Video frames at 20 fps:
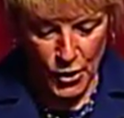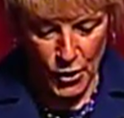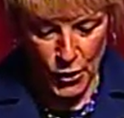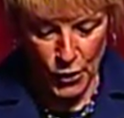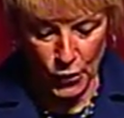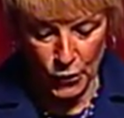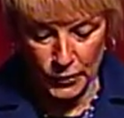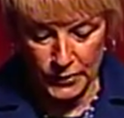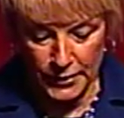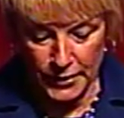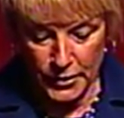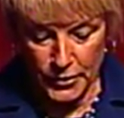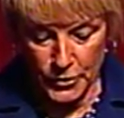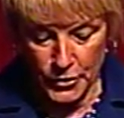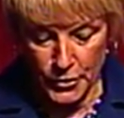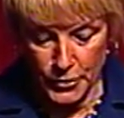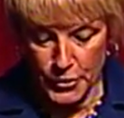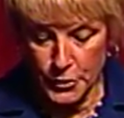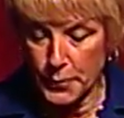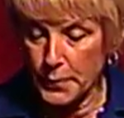Early in
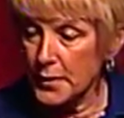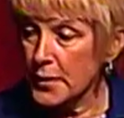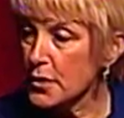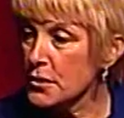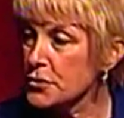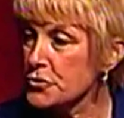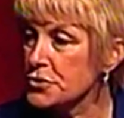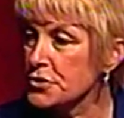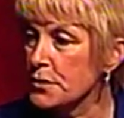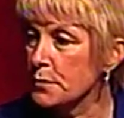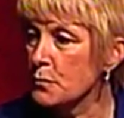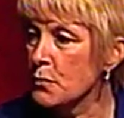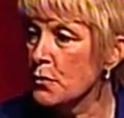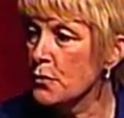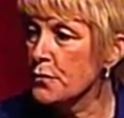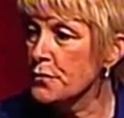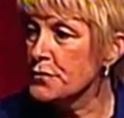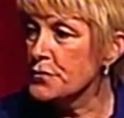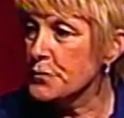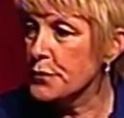her career, she
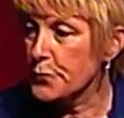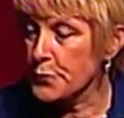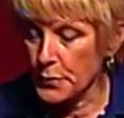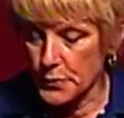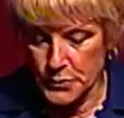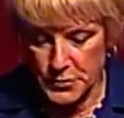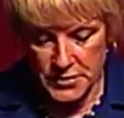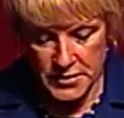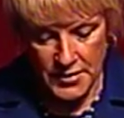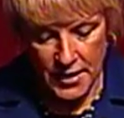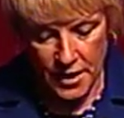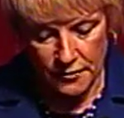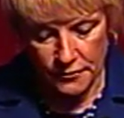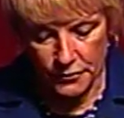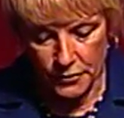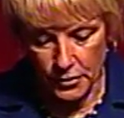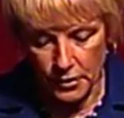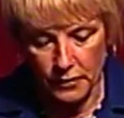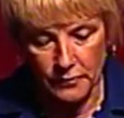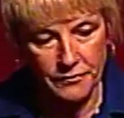moves through
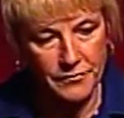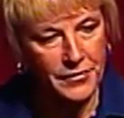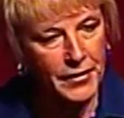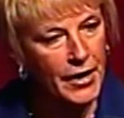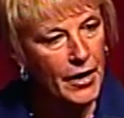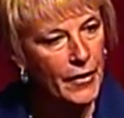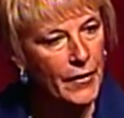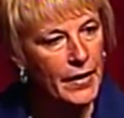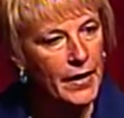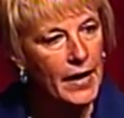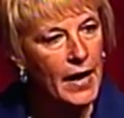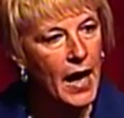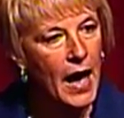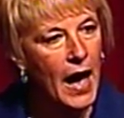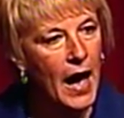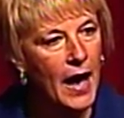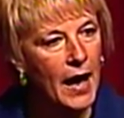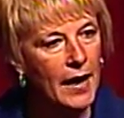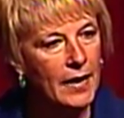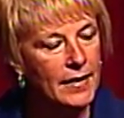several very
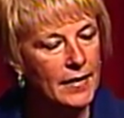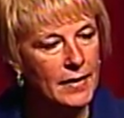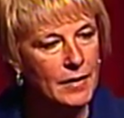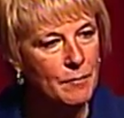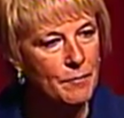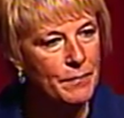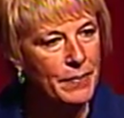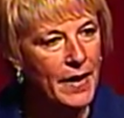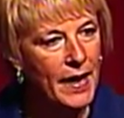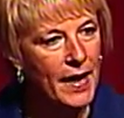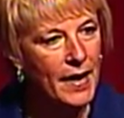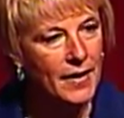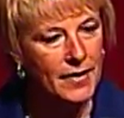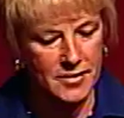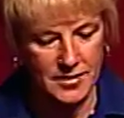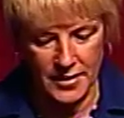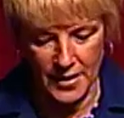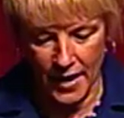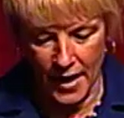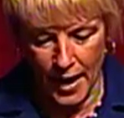
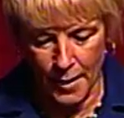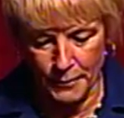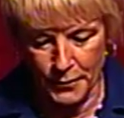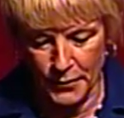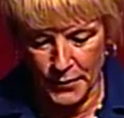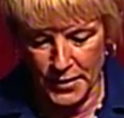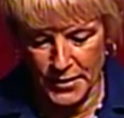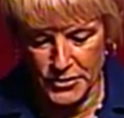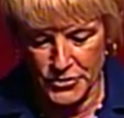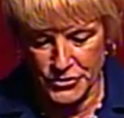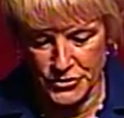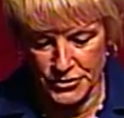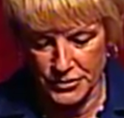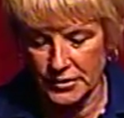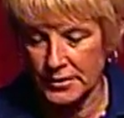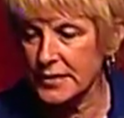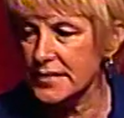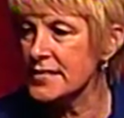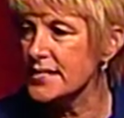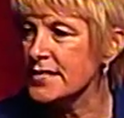high-impact
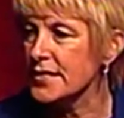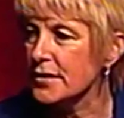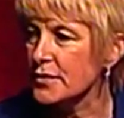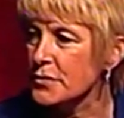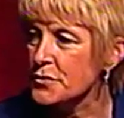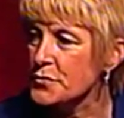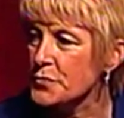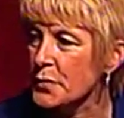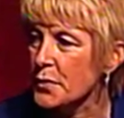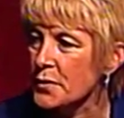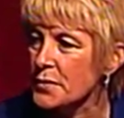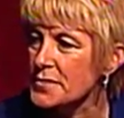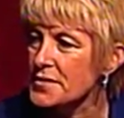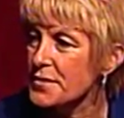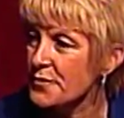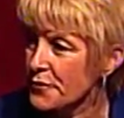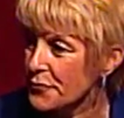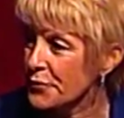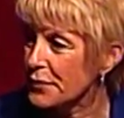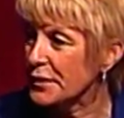operational and sales roles
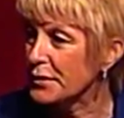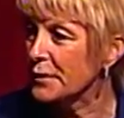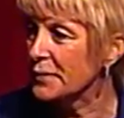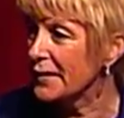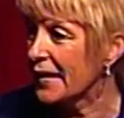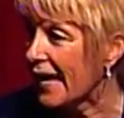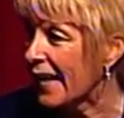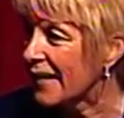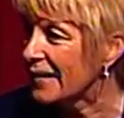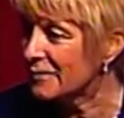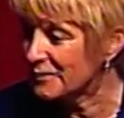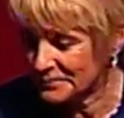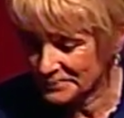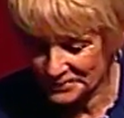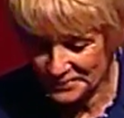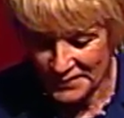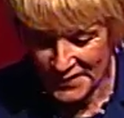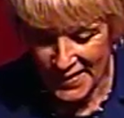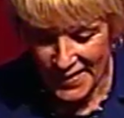at Frito-Lay,